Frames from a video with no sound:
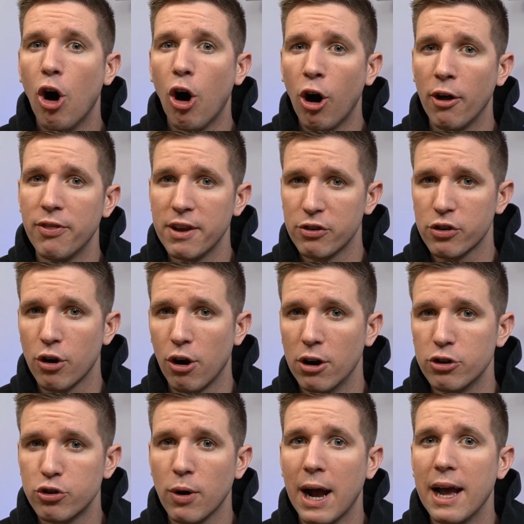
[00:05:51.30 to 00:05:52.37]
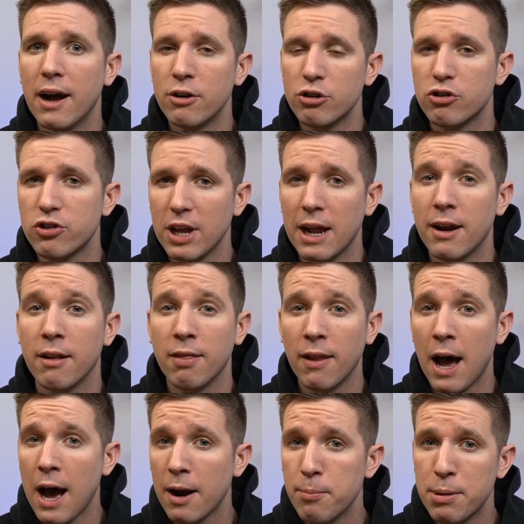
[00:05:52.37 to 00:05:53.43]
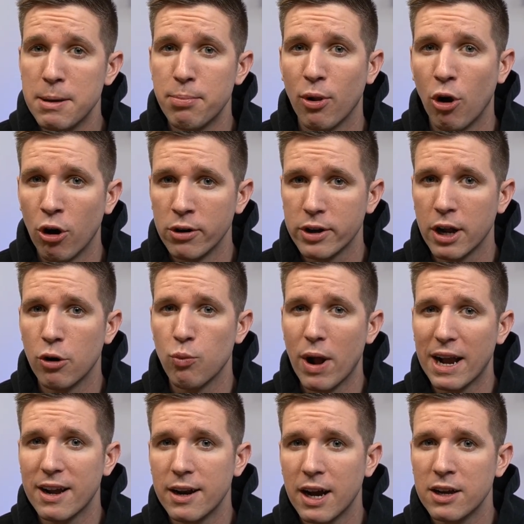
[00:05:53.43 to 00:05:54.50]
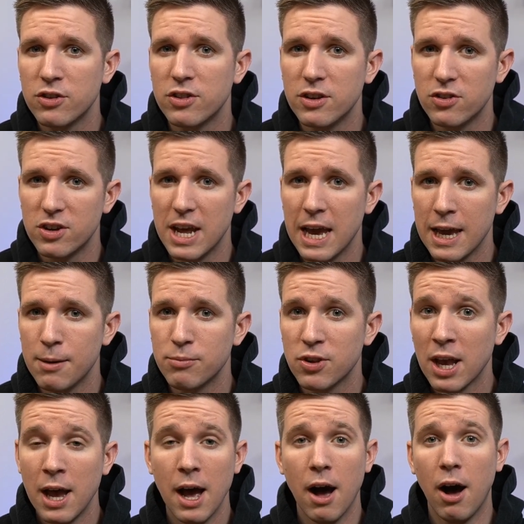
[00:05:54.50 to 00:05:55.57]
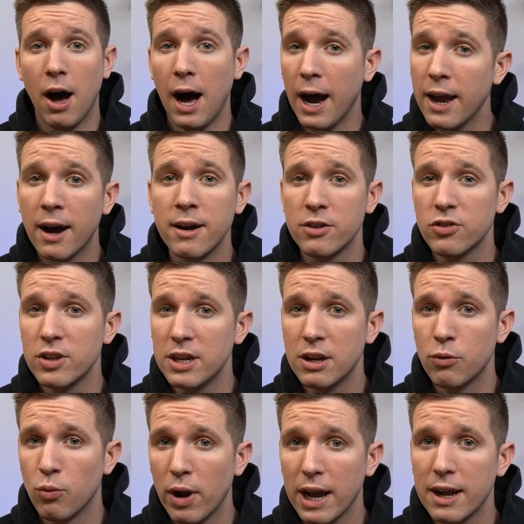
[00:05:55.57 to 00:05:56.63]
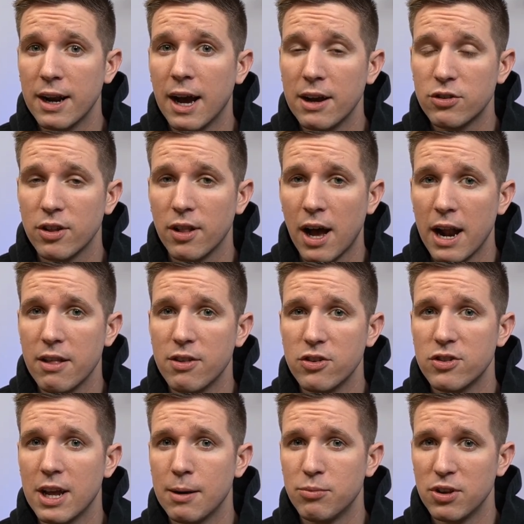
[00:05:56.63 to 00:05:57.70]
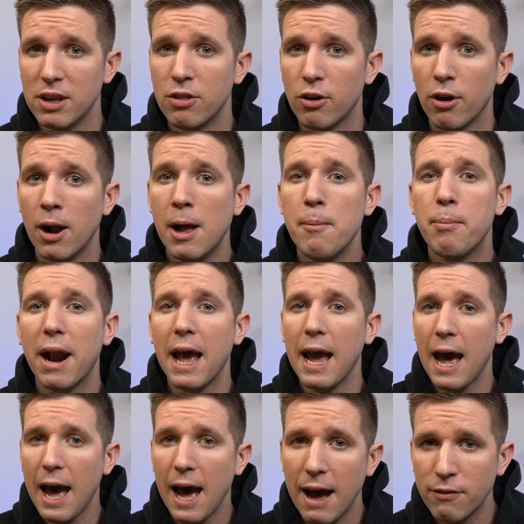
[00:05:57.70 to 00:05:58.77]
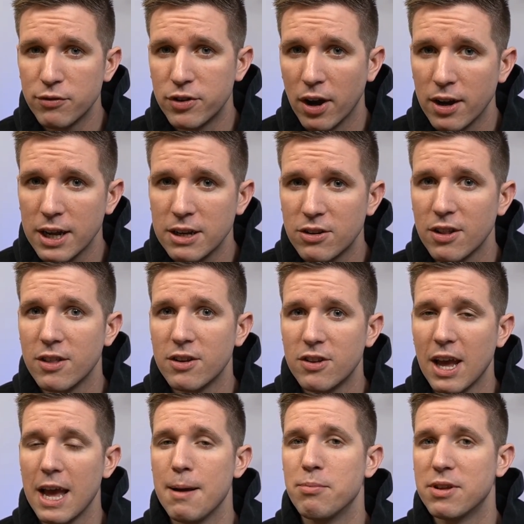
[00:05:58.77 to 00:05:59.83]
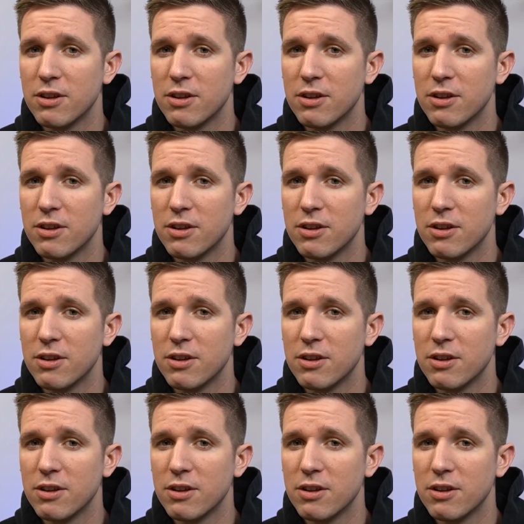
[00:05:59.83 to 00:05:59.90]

on this card. So I understand a lot of people aren't going to recognize these names. I honestly didn't recognize a lot of these names either, but I have dug into the tape,